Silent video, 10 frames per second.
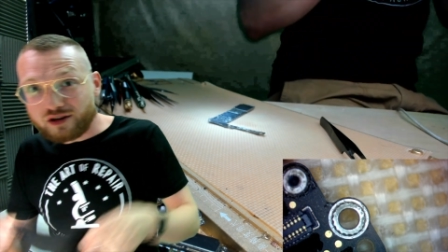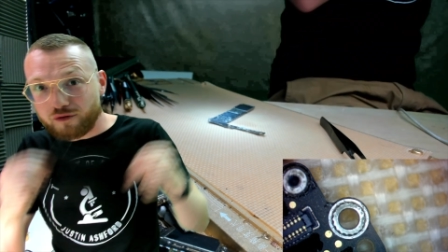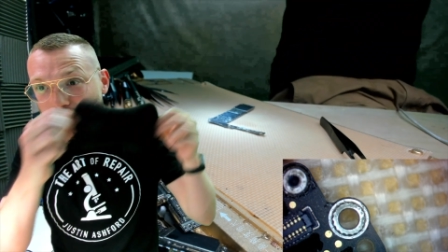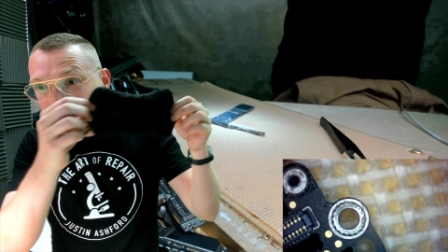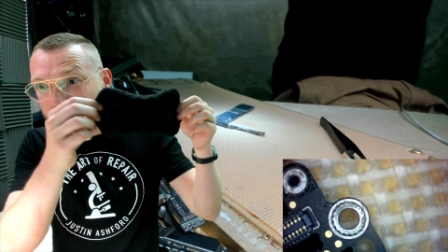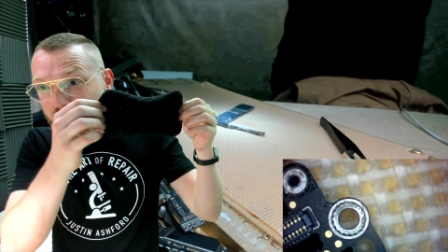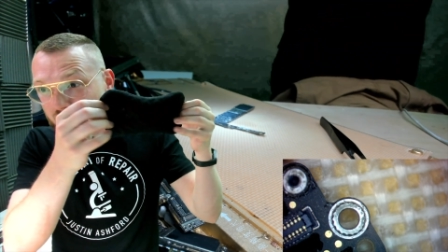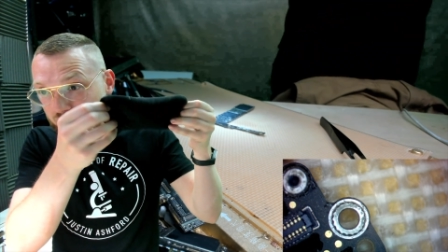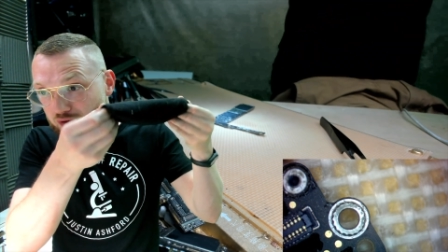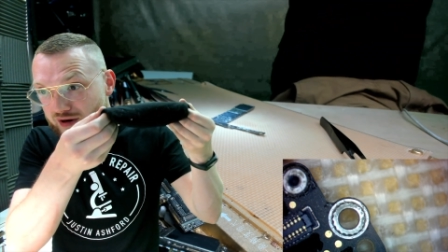forget,
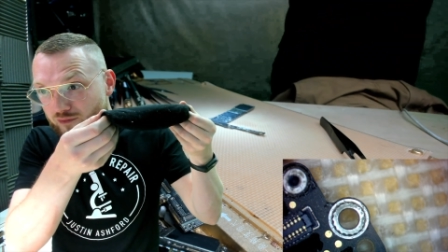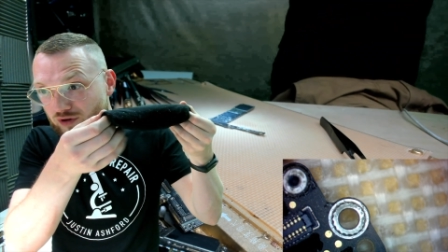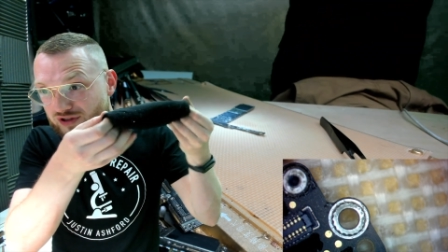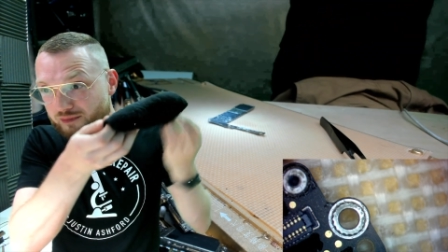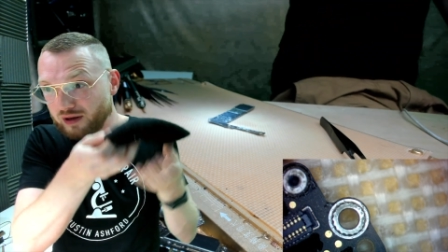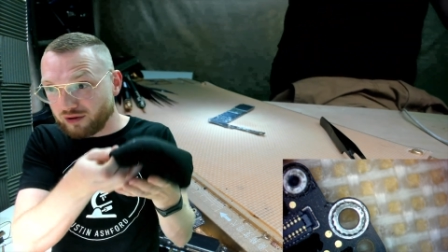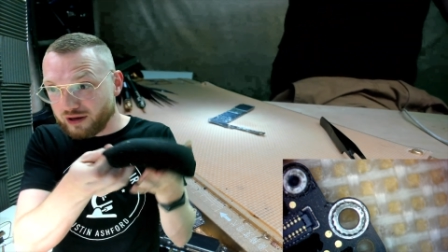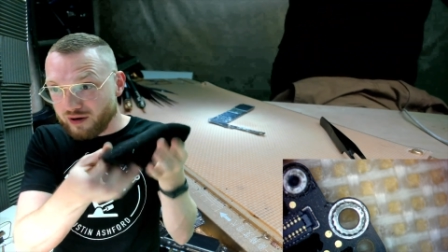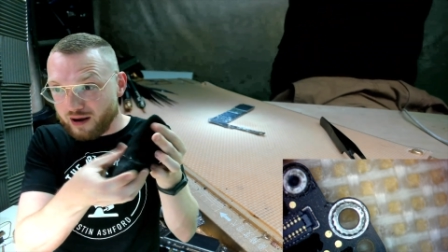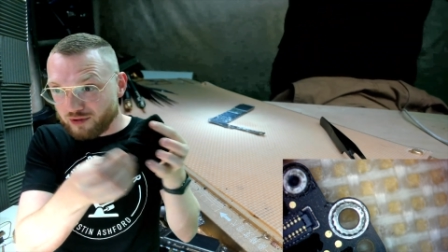if you need more stability,
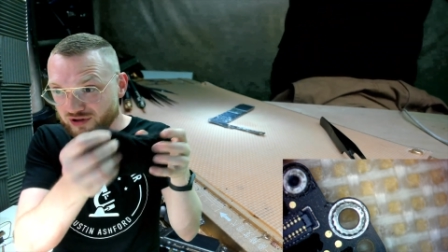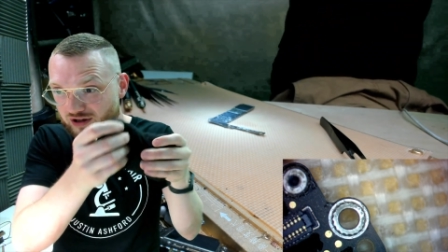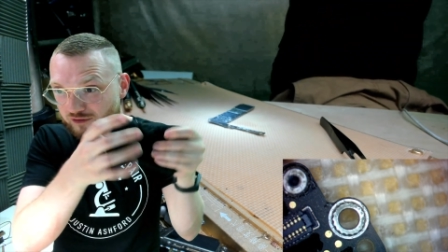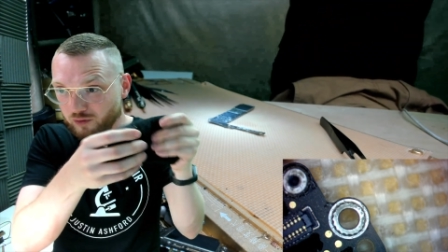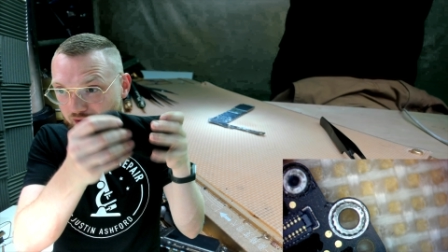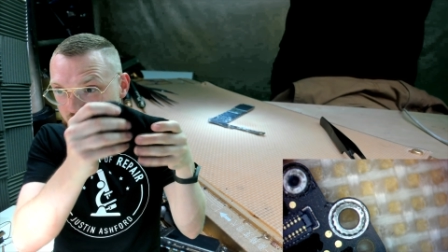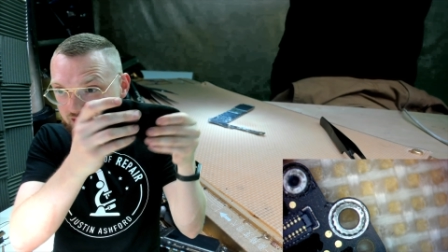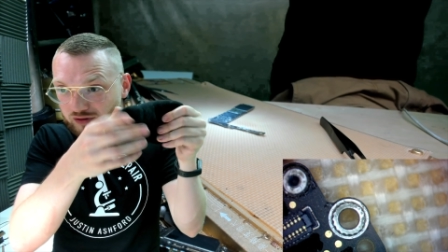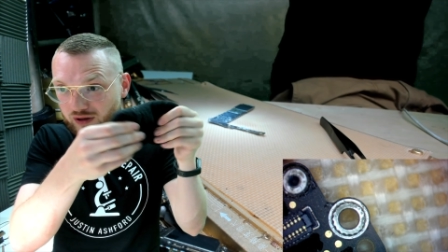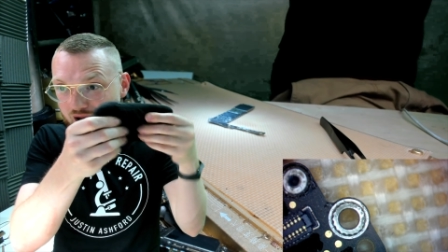grab yourself one of these
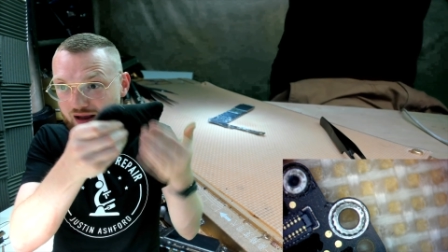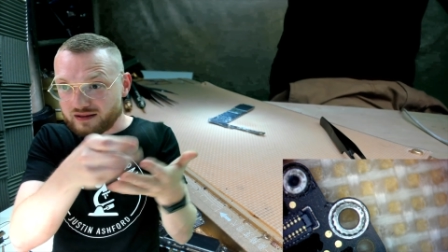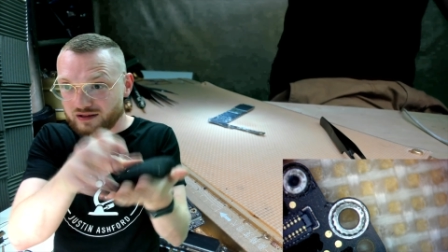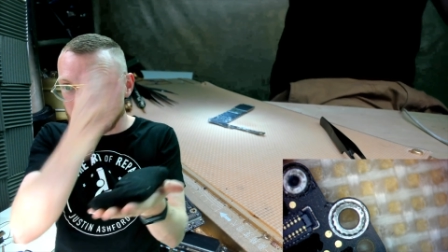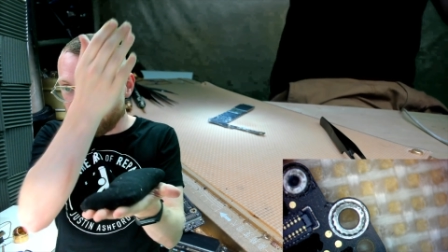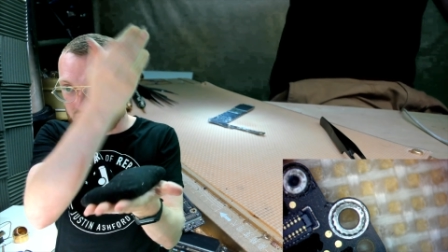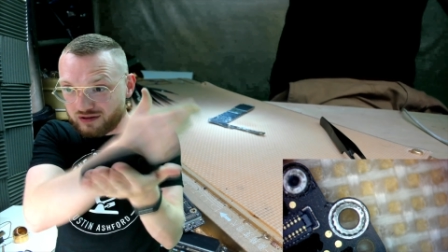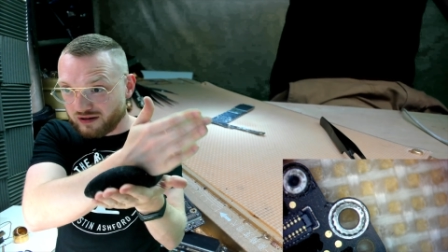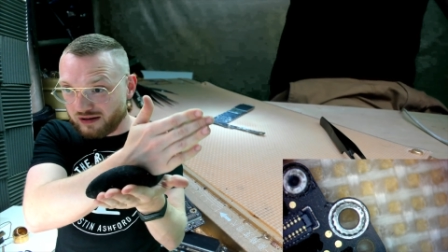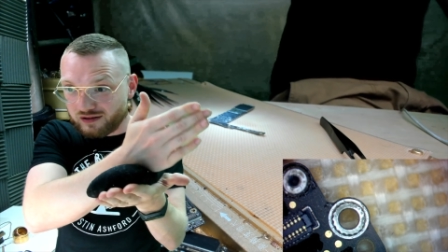little guys and you just
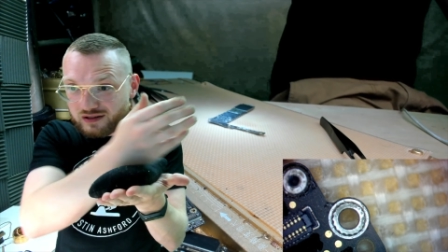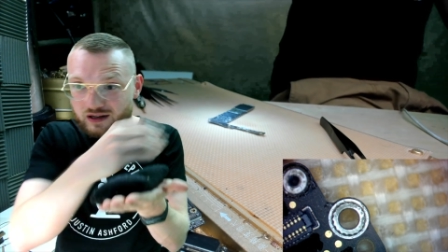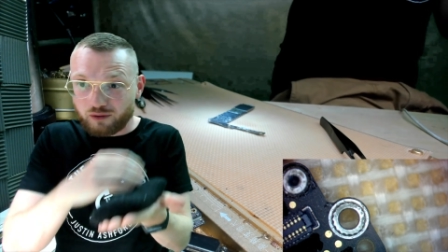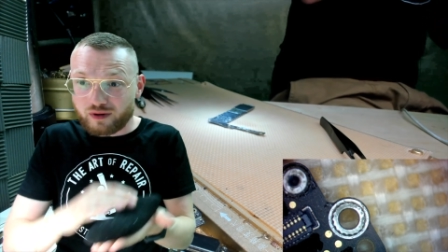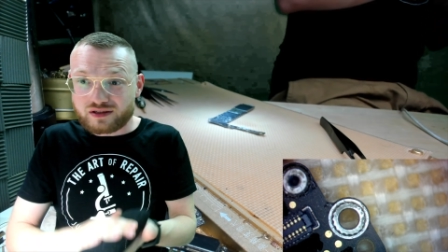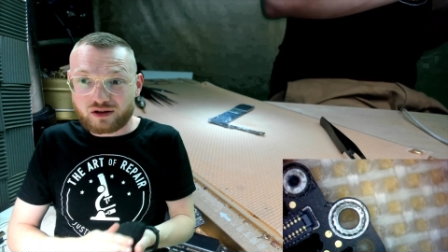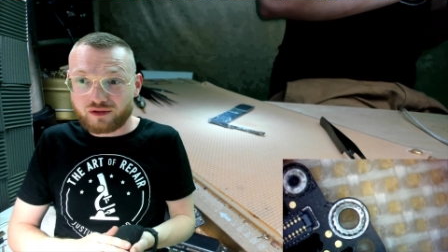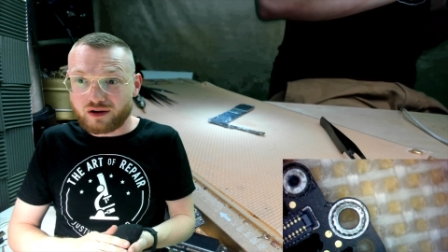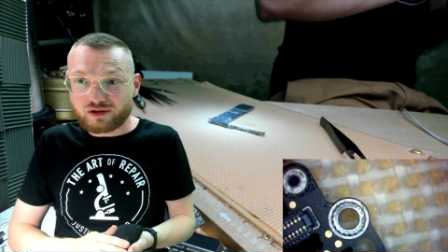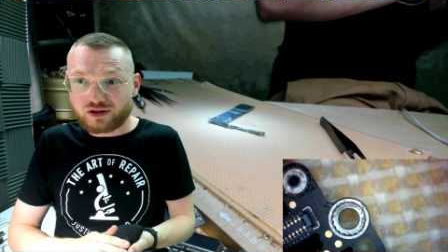stick your wrist on
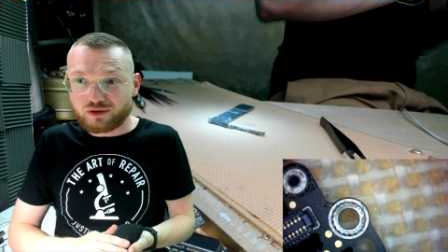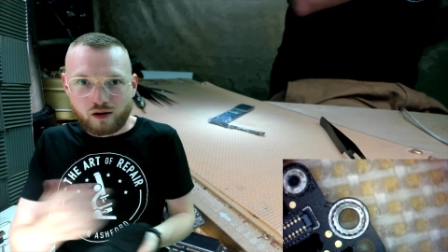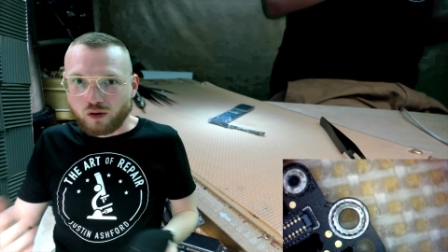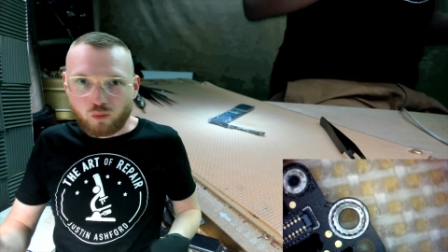there too.